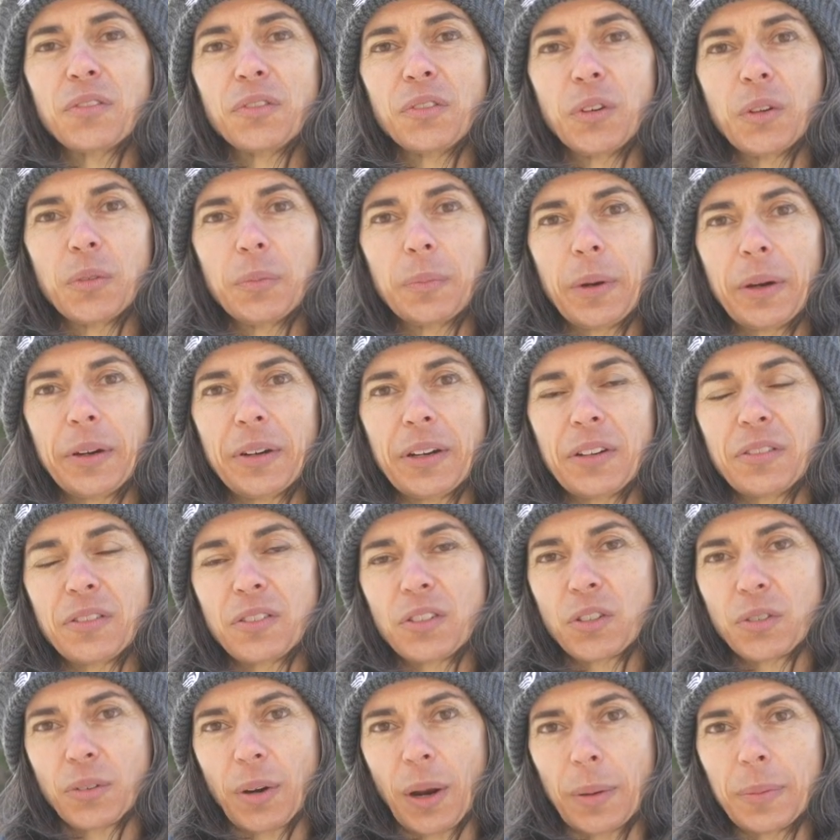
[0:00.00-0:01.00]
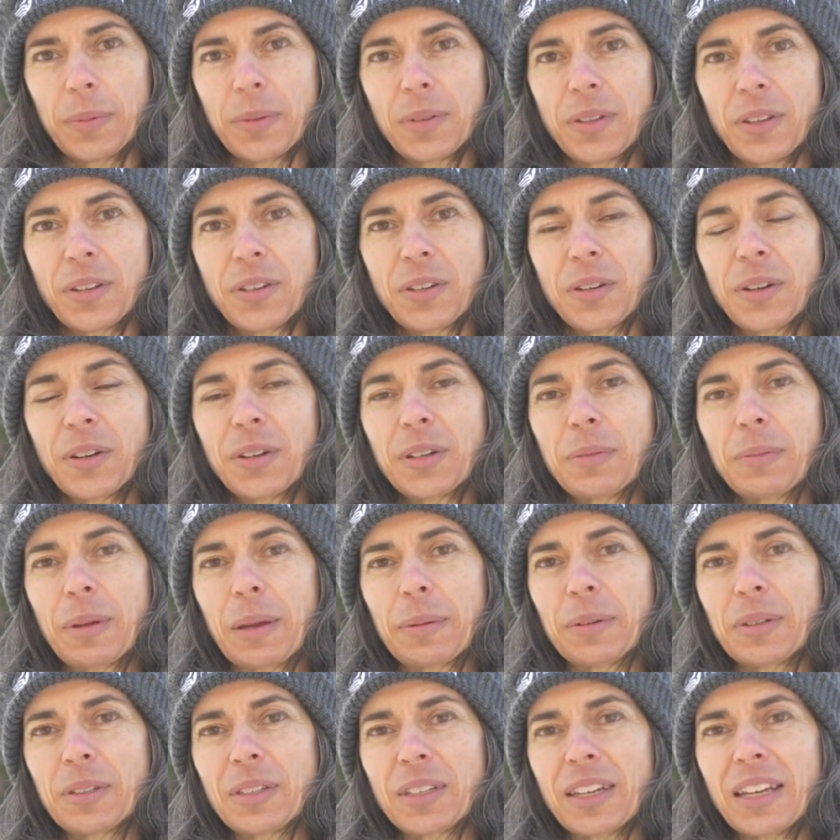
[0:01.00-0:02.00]
fruit-bearing shrubs, then you're going to be
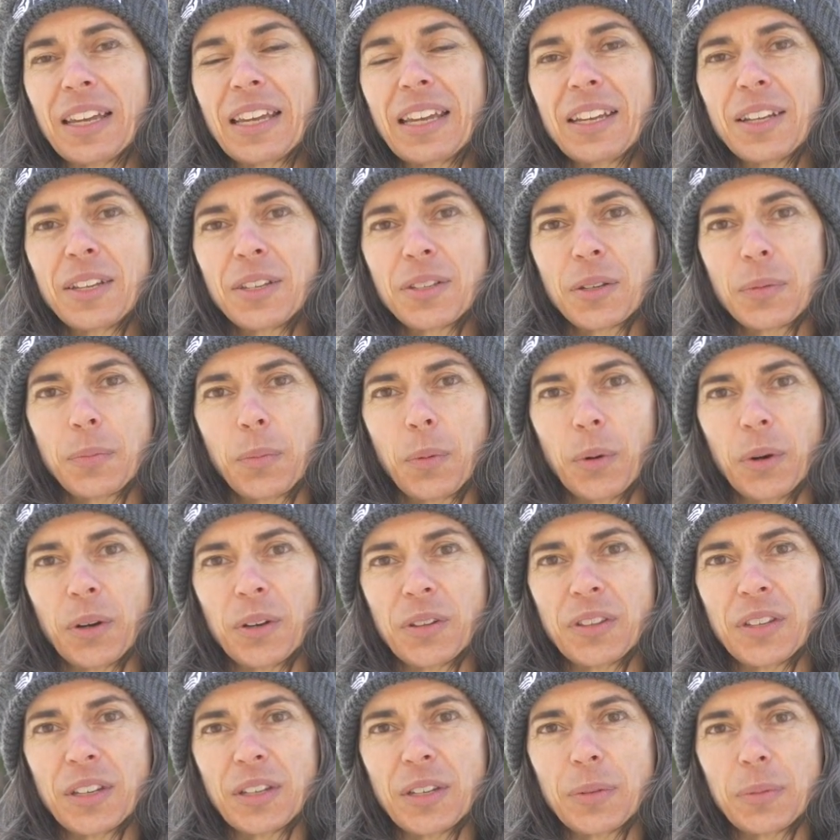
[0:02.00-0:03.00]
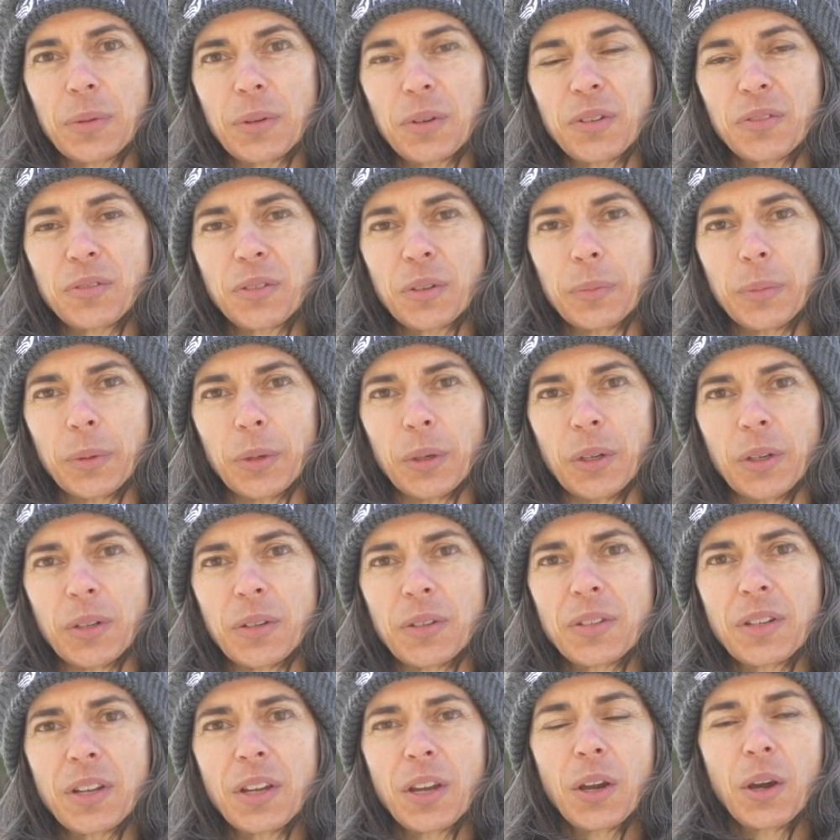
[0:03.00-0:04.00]
able to support these beautiful
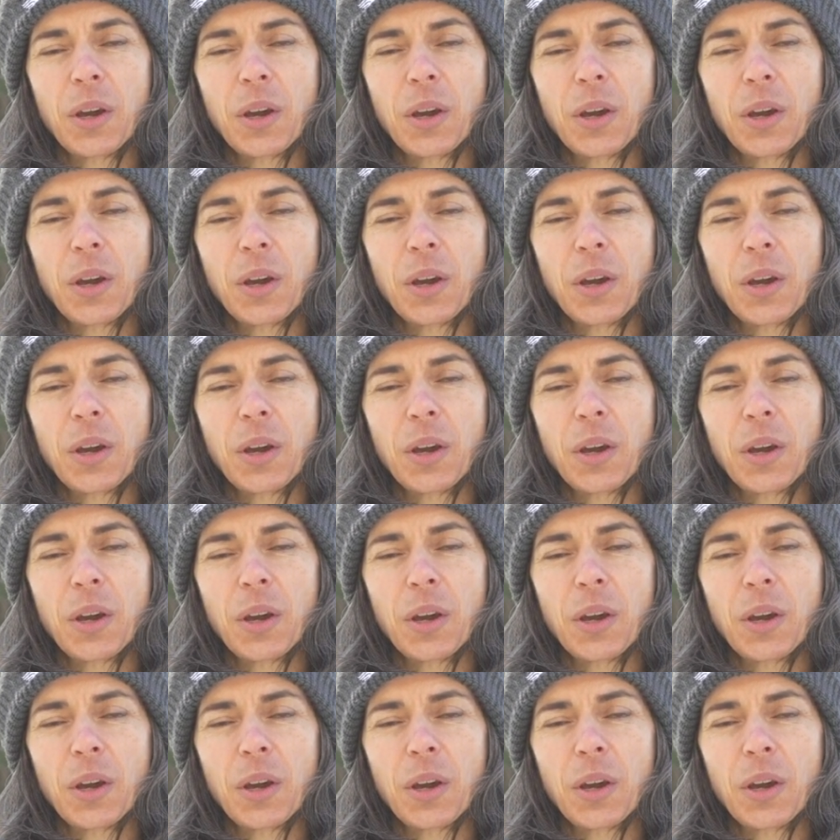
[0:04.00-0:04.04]
birds,